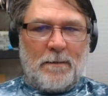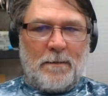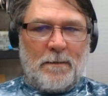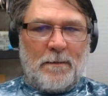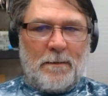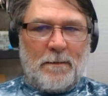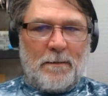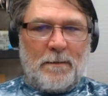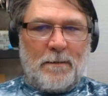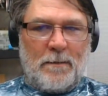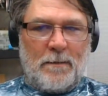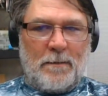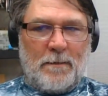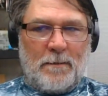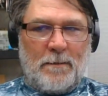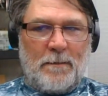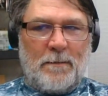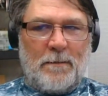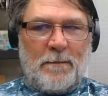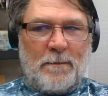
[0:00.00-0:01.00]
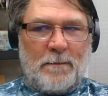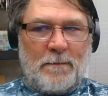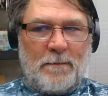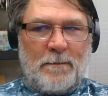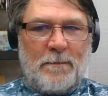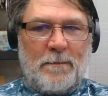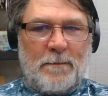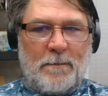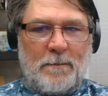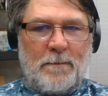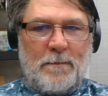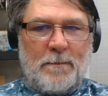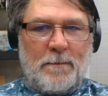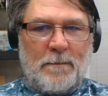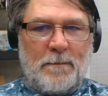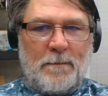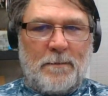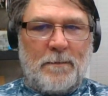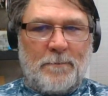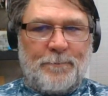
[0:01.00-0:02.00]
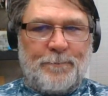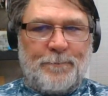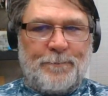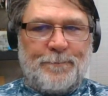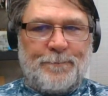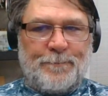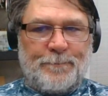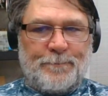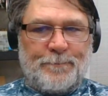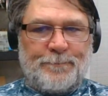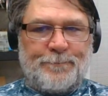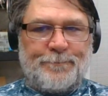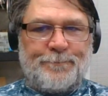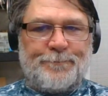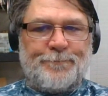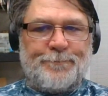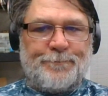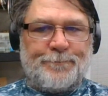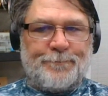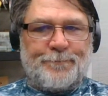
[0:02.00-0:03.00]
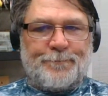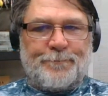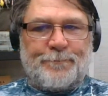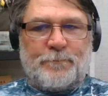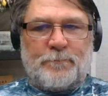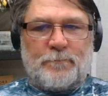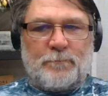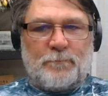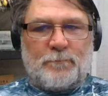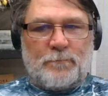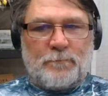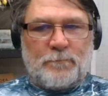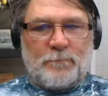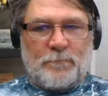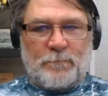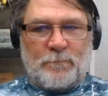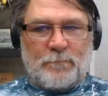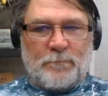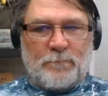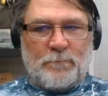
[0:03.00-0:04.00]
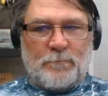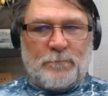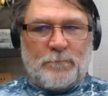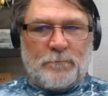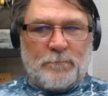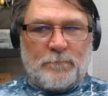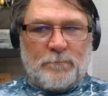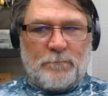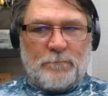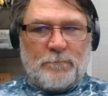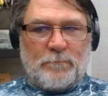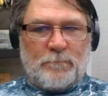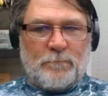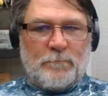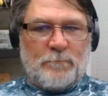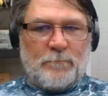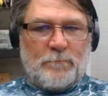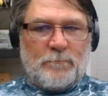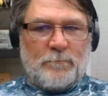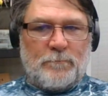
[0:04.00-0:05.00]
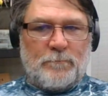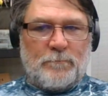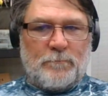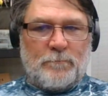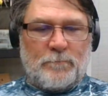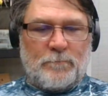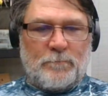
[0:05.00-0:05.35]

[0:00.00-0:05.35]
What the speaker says: This person isn't speaking.